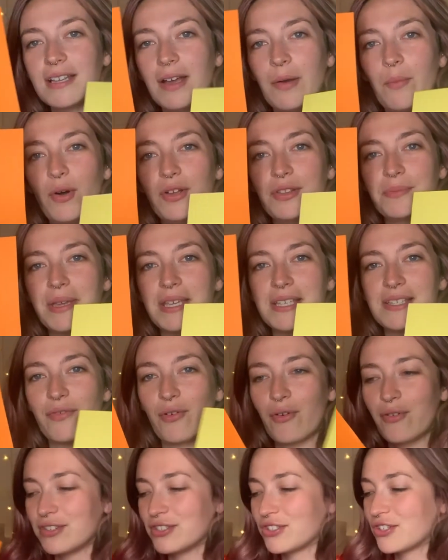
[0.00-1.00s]
and 1 piece of
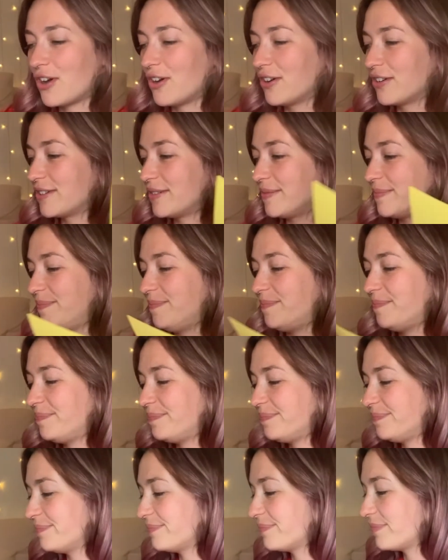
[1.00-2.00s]
orange card.
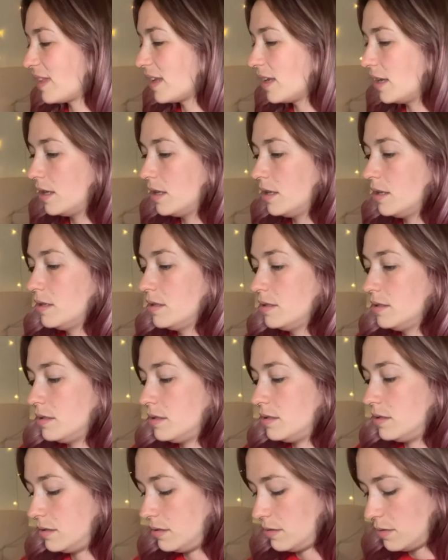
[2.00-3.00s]

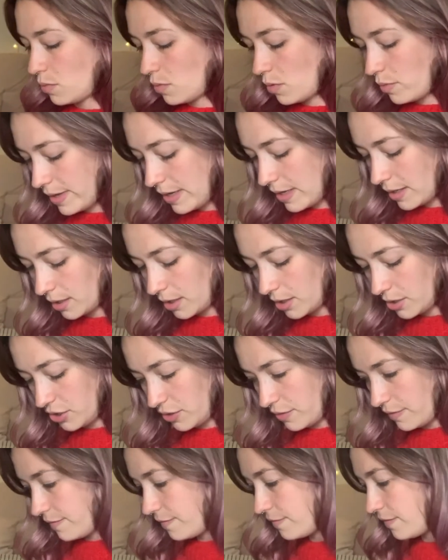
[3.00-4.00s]
So what we're going to do
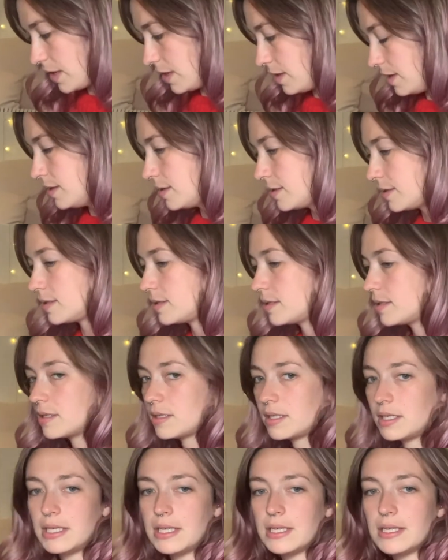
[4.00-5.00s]
first
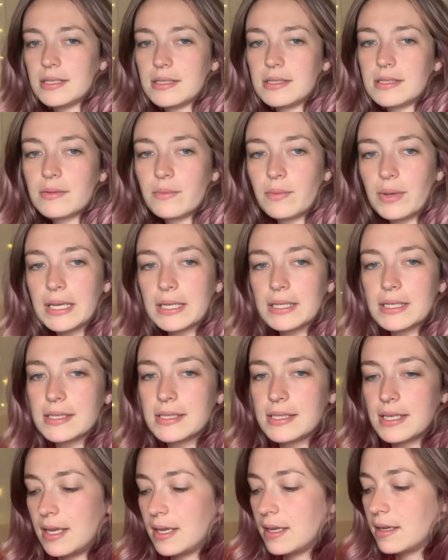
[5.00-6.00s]
is we're going to
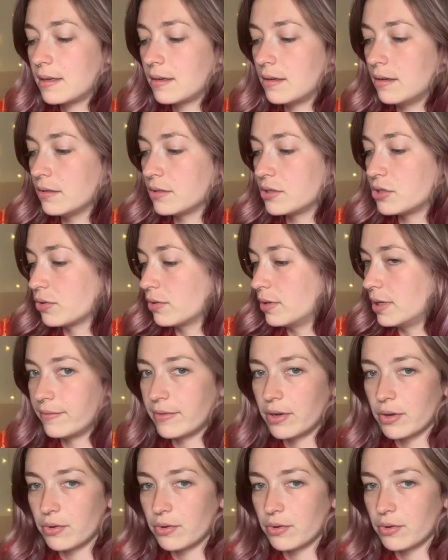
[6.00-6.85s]
take our toilet roll